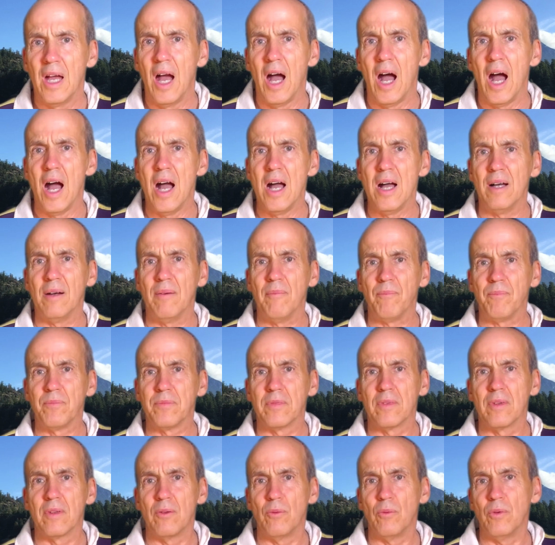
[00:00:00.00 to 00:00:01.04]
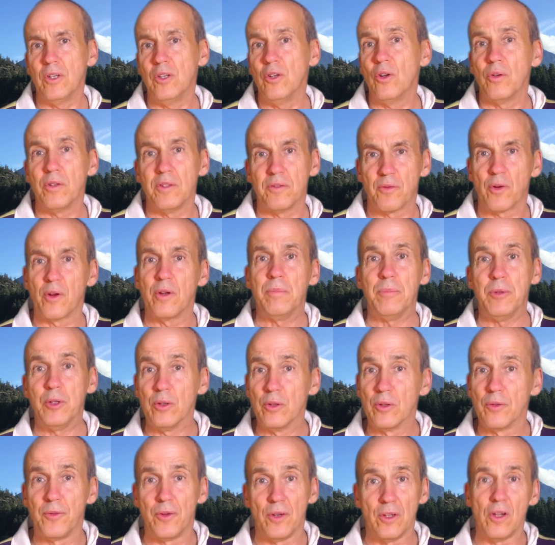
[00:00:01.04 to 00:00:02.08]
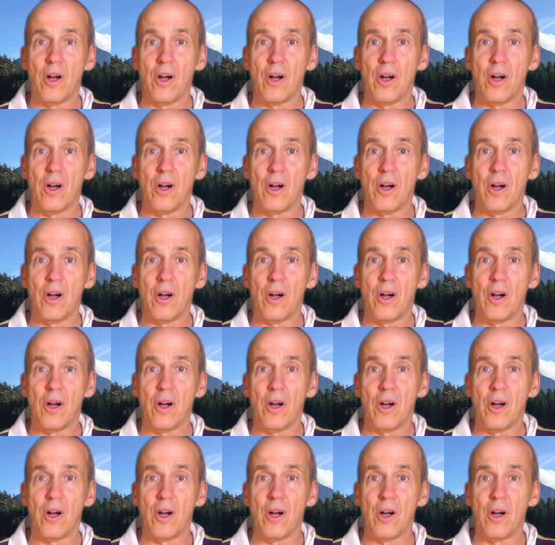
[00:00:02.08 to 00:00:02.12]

it's very beautiful,